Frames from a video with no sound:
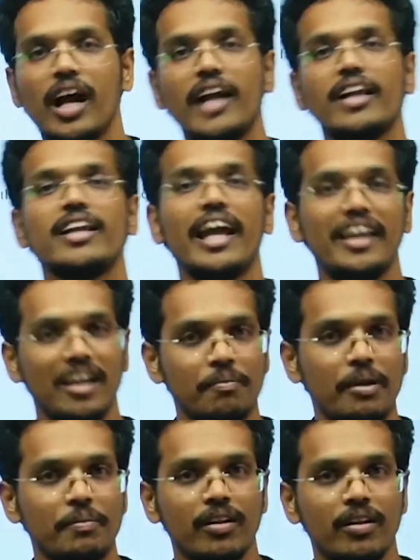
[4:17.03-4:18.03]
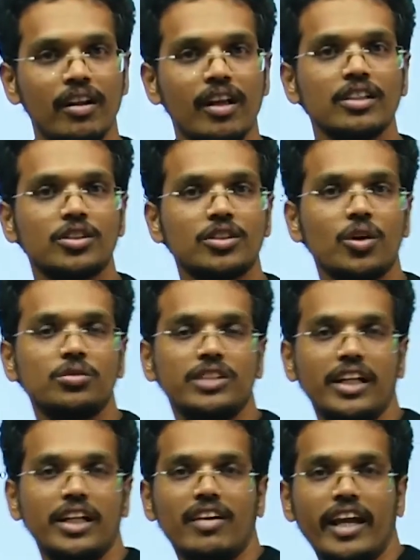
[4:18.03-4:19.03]
and the dying people? So
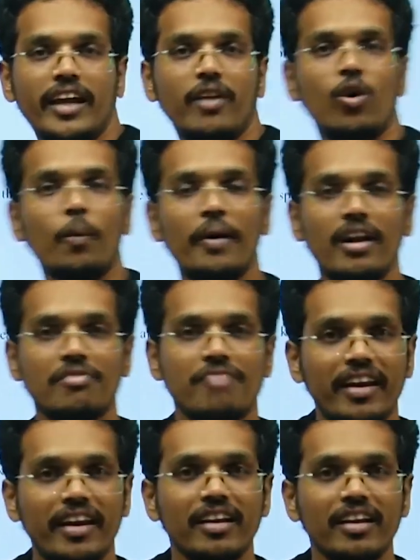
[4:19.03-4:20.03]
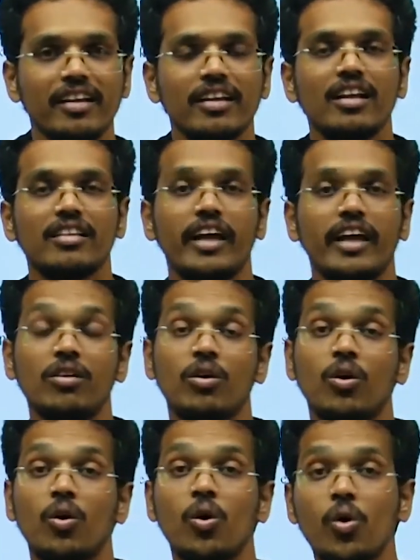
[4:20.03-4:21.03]
General Dyer opened a firing, then
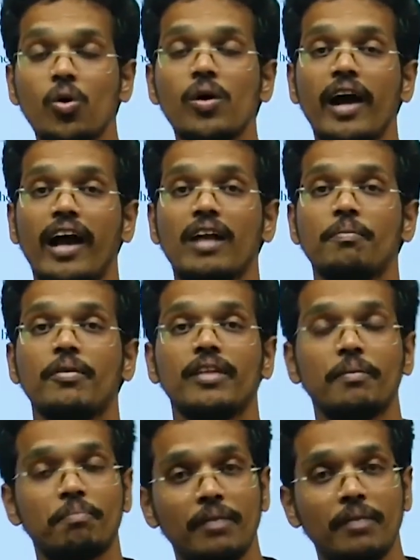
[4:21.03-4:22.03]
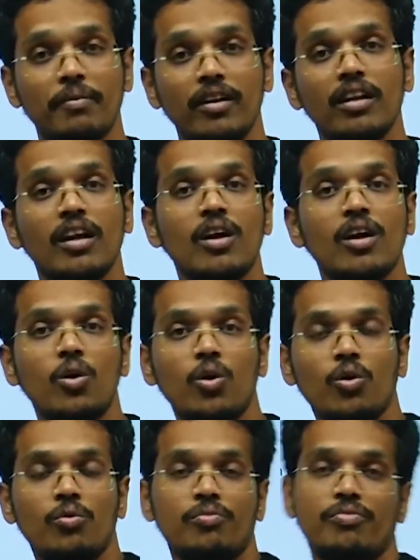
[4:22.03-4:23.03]
who helped the people
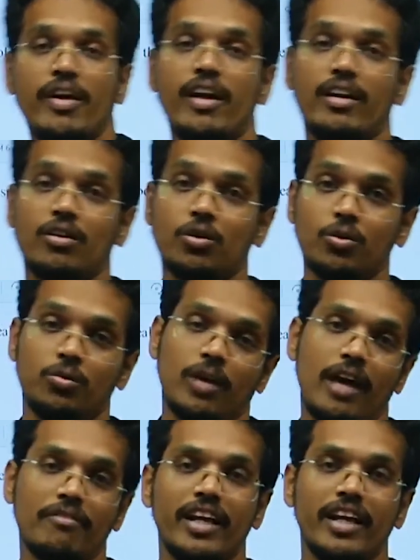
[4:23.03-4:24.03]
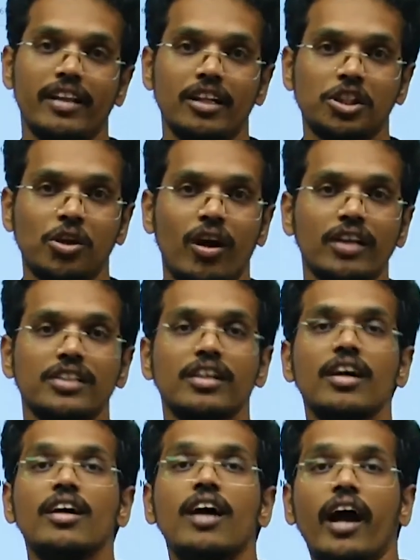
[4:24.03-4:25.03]
who have taken the shots
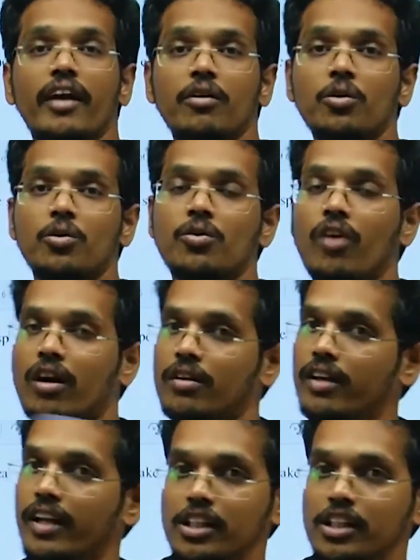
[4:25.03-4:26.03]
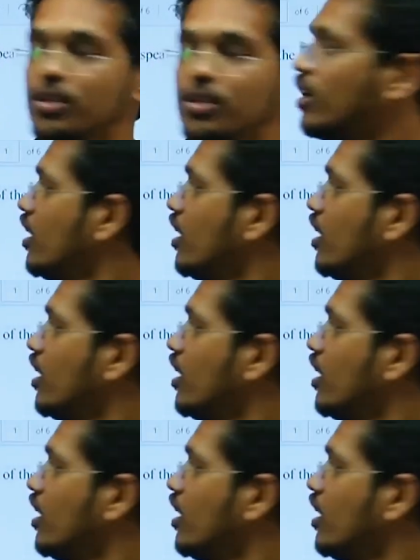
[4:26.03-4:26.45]
and who got injured?